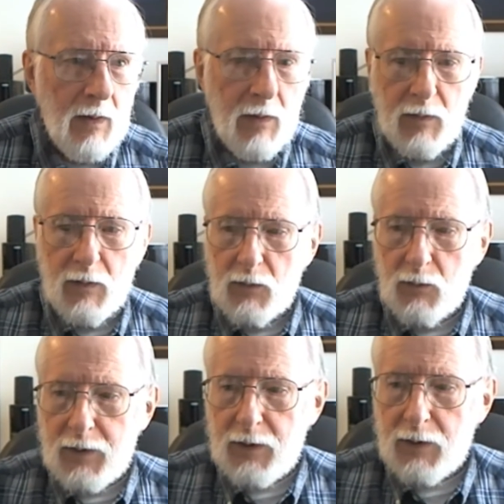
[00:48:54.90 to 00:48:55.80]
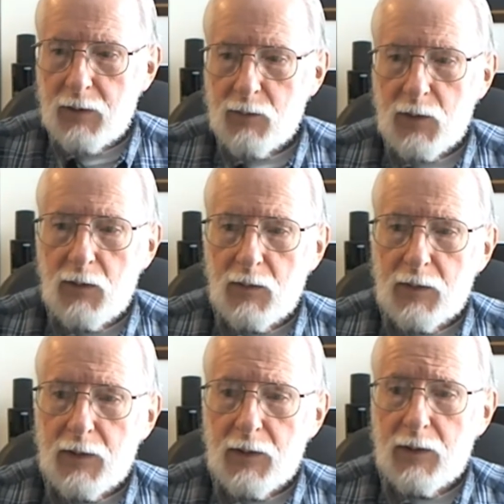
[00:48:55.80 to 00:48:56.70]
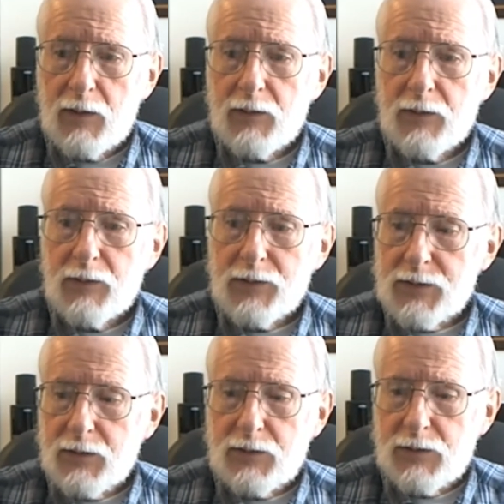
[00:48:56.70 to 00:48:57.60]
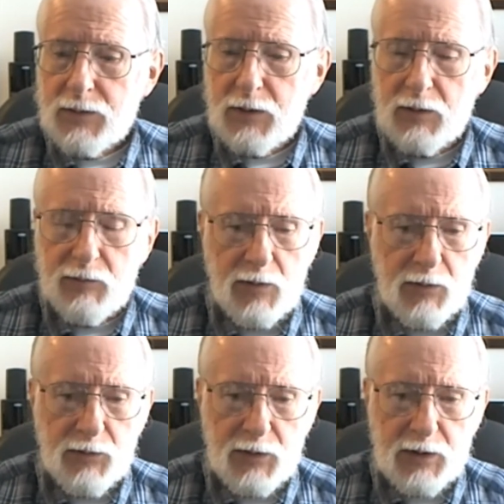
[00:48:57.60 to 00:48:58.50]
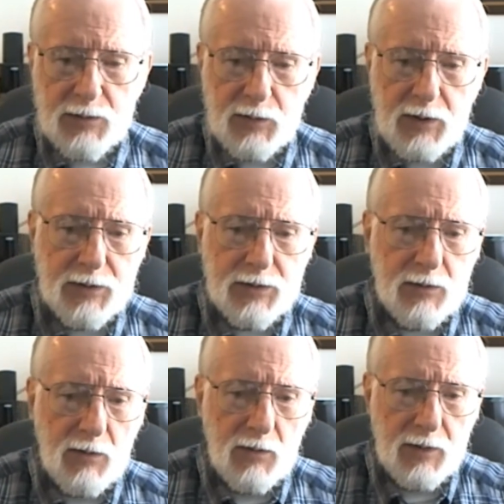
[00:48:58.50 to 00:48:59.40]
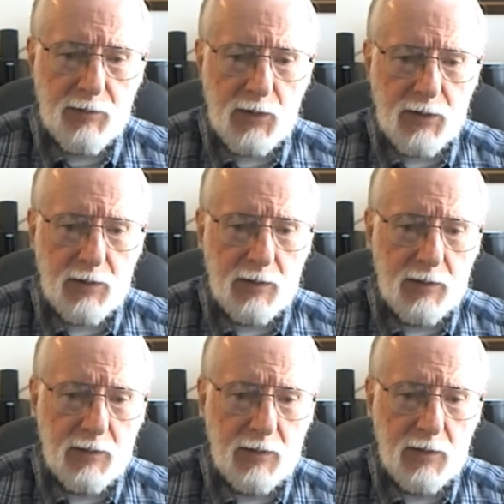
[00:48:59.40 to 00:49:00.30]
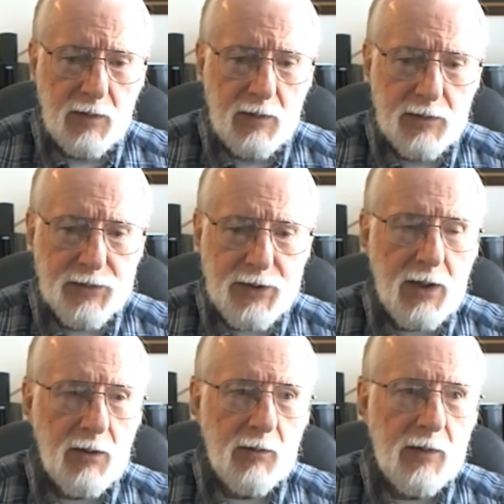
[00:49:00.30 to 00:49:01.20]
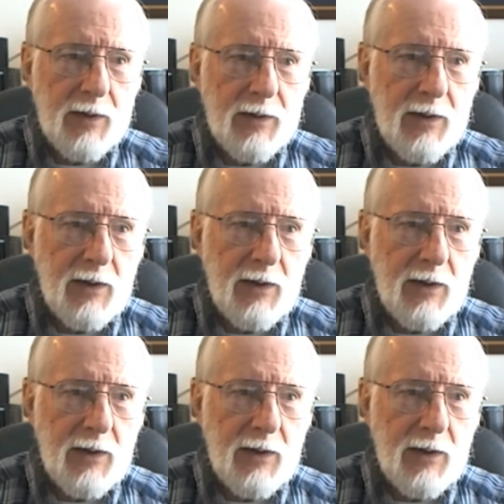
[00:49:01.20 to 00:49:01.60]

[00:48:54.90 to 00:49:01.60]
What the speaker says: Okay, well, there's a ton of other things, but that's all I'm going to tackle right now.